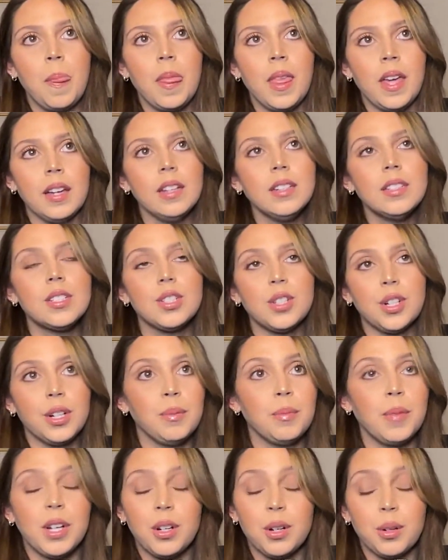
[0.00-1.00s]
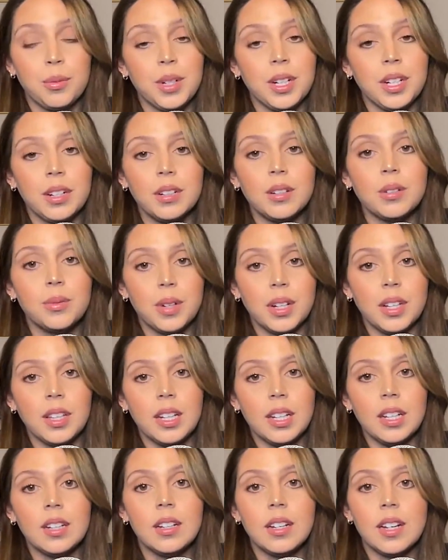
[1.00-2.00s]
I guess, starting my career,
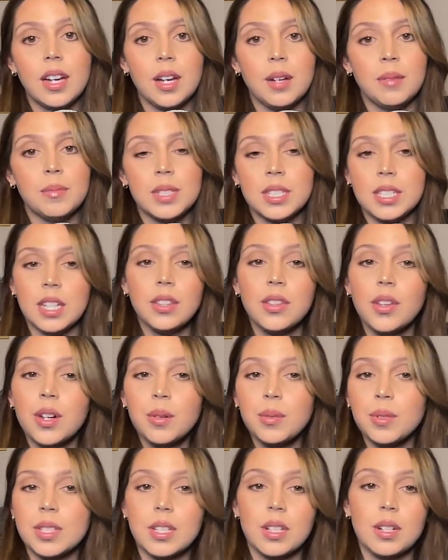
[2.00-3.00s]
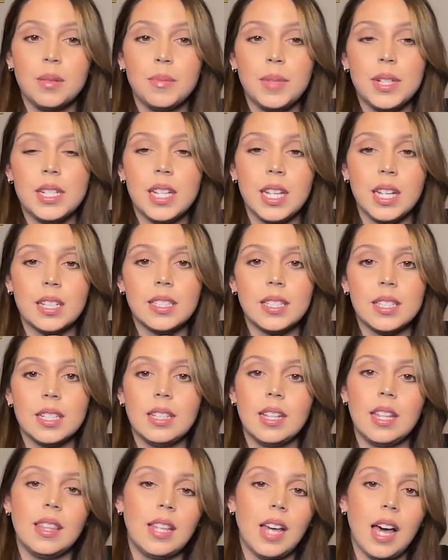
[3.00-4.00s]
really, because I thought it was going to be dance. And
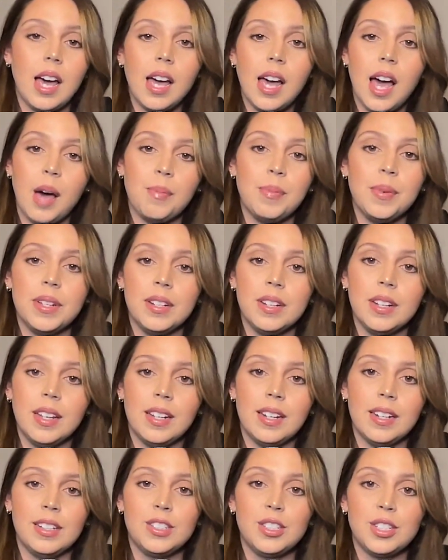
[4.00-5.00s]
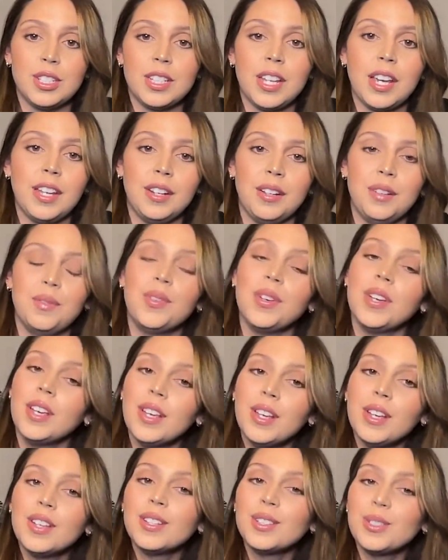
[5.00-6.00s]
then that happened and it just kind of
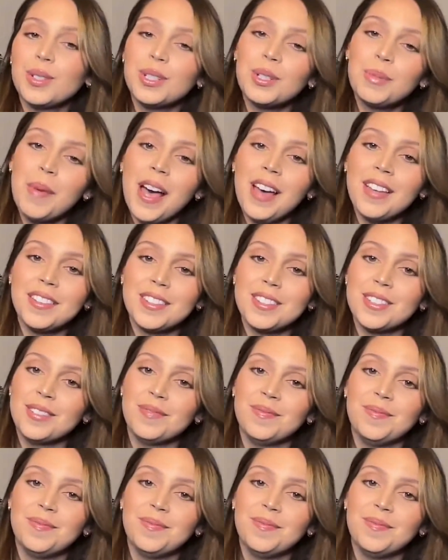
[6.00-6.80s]
switched paths.